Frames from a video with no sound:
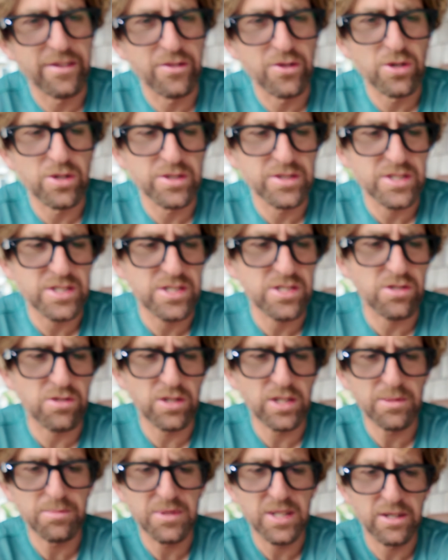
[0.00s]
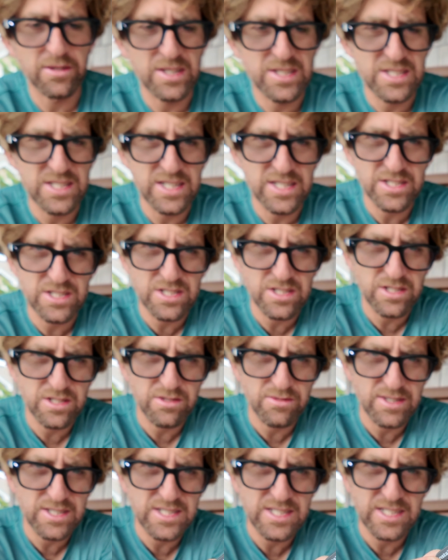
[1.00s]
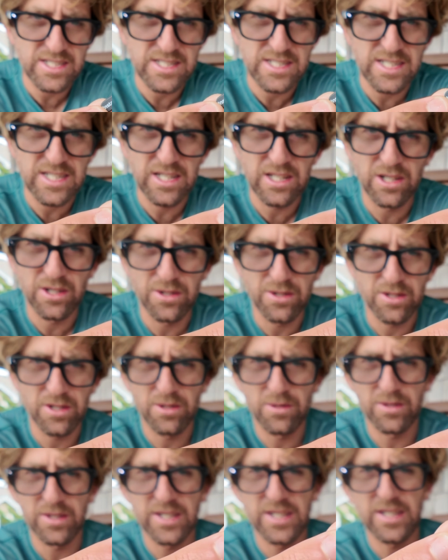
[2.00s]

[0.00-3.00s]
of nondescript. There is an Insta360 logo on